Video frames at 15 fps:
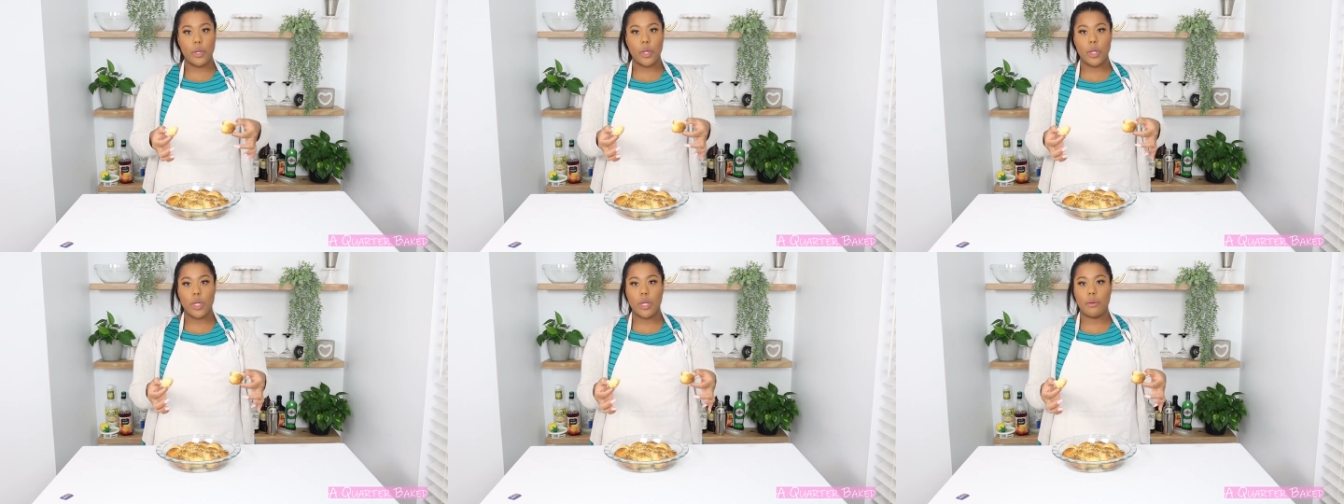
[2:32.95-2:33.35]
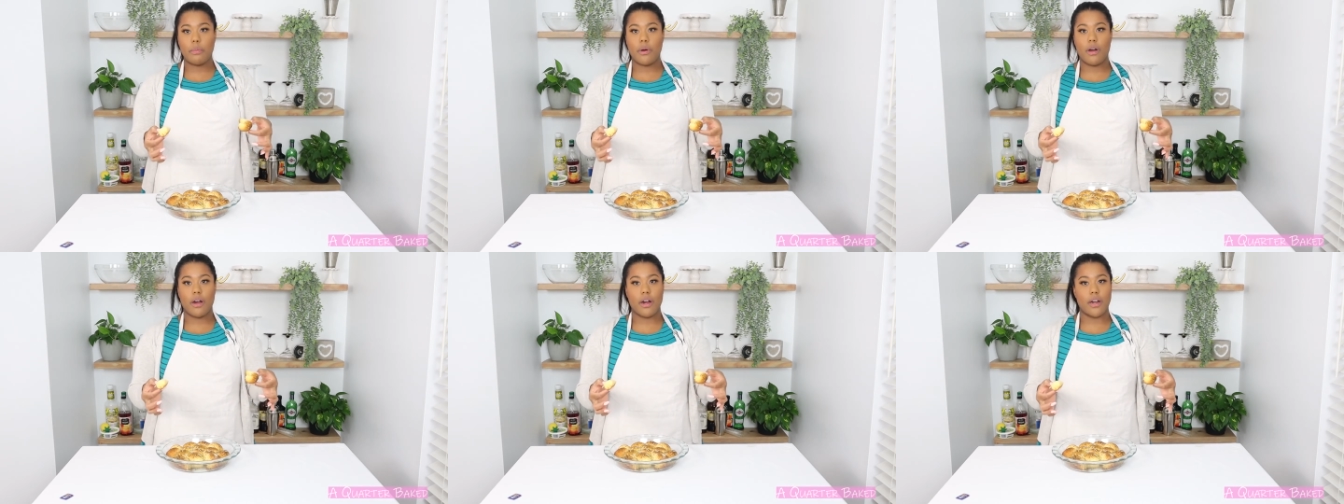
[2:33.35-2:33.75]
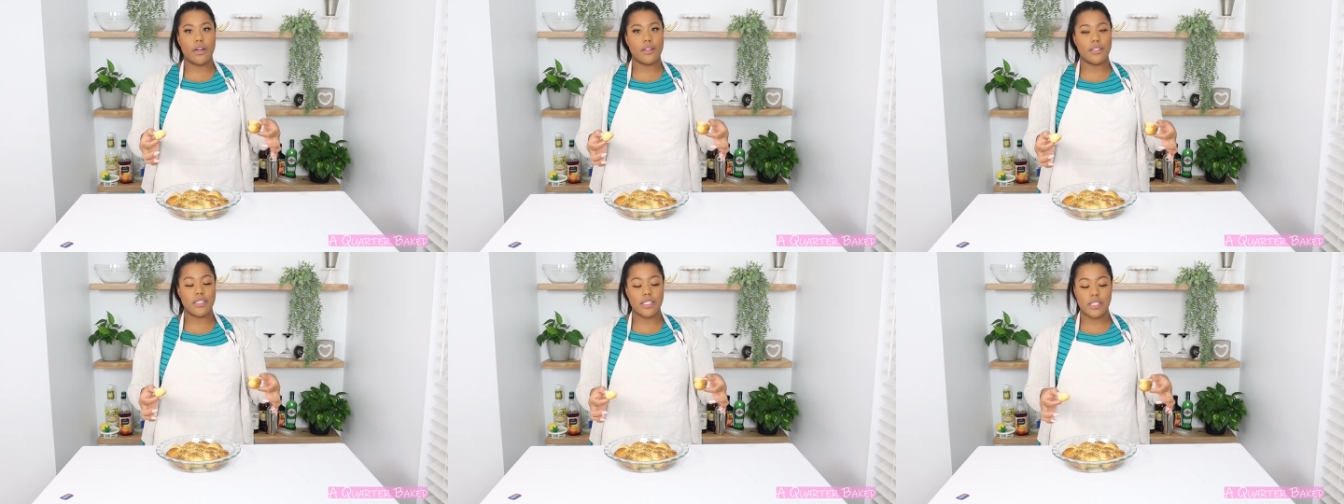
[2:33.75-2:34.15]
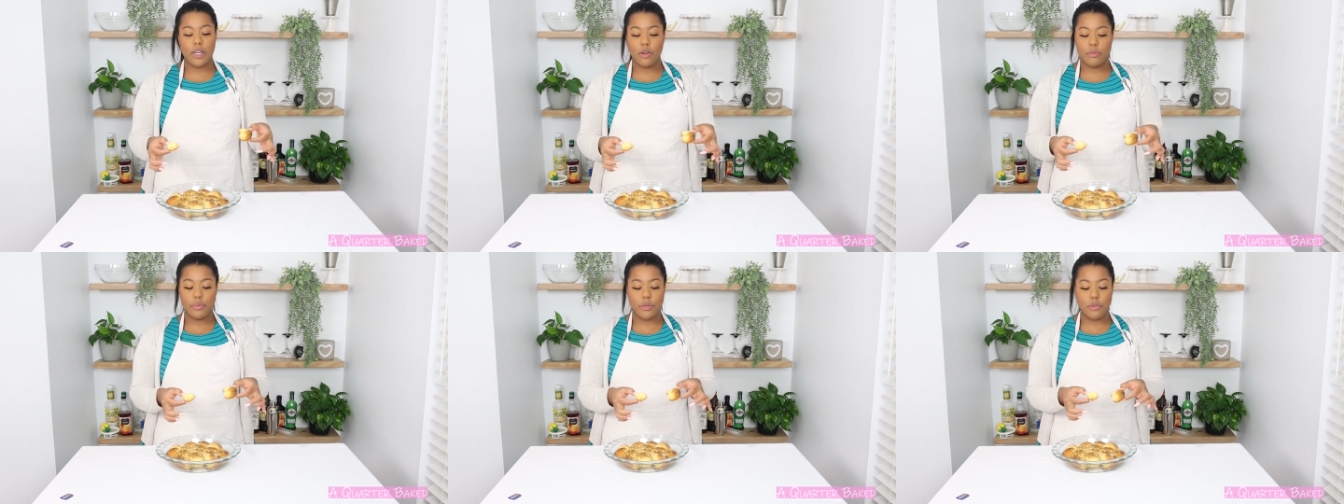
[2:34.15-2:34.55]
pull apart
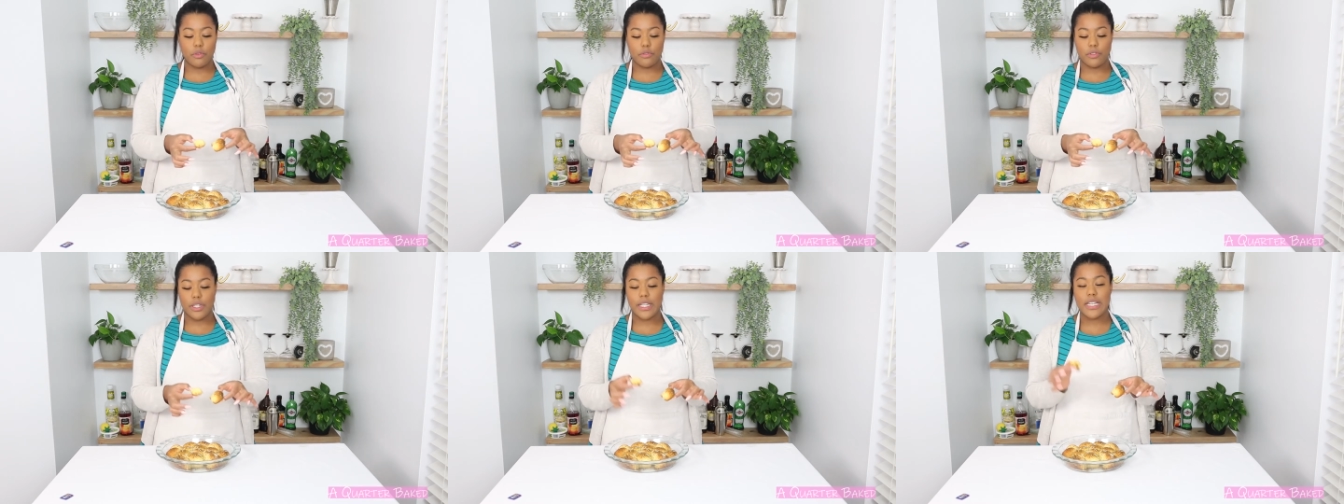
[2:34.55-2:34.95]
so beautifully.